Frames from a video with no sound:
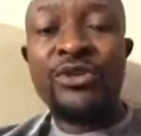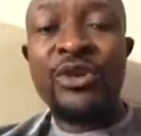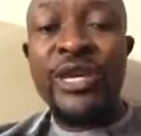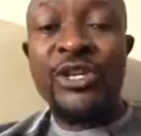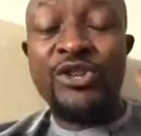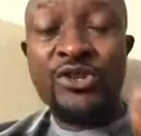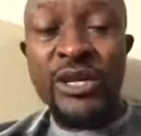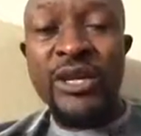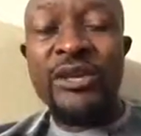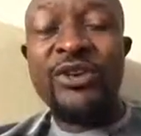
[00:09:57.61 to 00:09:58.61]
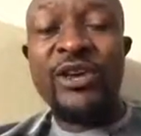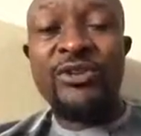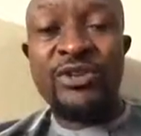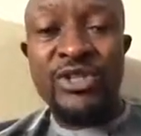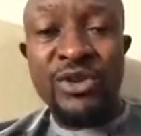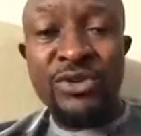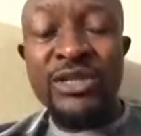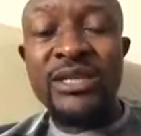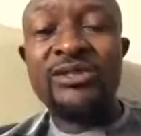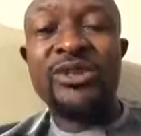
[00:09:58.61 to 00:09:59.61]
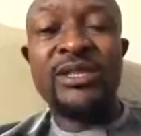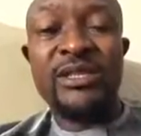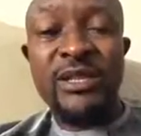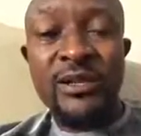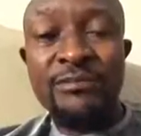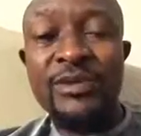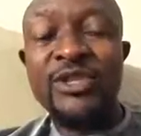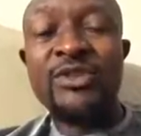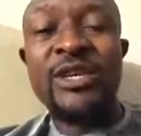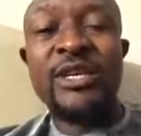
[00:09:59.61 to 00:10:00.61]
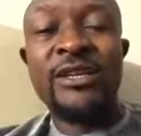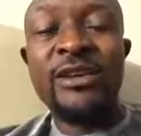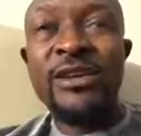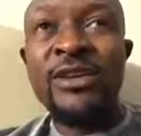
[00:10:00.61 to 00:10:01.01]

you're a trainer, you're a consultant, you're a therapist, you're a,